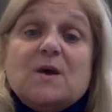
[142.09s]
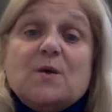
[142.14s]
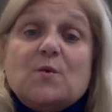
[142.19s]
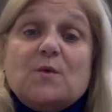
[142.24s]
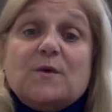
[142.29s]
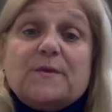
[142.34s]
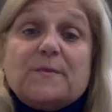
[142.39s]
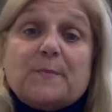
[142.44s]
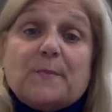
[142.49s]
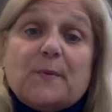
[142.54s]

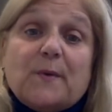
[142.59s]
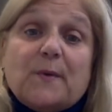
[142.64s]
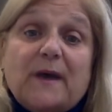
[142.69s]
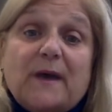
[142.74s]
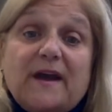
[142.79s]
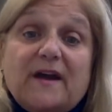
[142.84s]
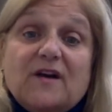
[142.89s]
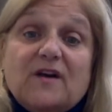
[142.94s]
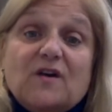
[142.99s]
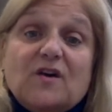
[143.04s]
With
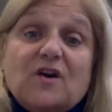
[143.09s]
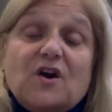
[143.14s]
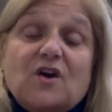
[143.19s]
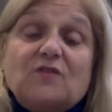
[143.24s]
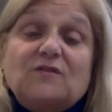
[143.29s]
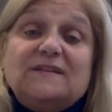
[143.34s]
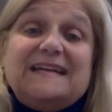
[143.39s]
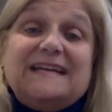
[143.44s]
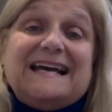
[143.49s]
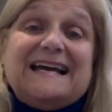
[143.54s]
prayer,
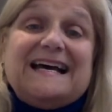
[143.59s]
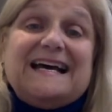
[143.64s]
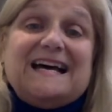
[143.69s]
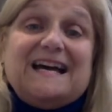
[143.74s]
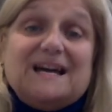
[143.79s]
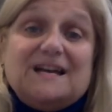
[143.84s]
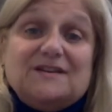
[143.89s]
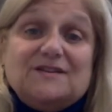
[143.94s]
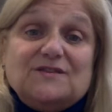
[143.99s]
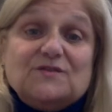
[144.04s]
only
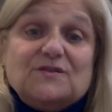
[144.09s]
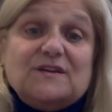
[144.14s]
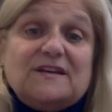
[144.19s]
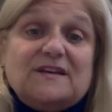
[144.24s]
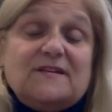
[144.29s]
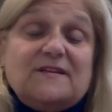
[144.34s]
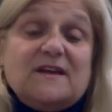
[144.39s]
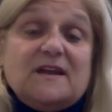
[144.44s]
100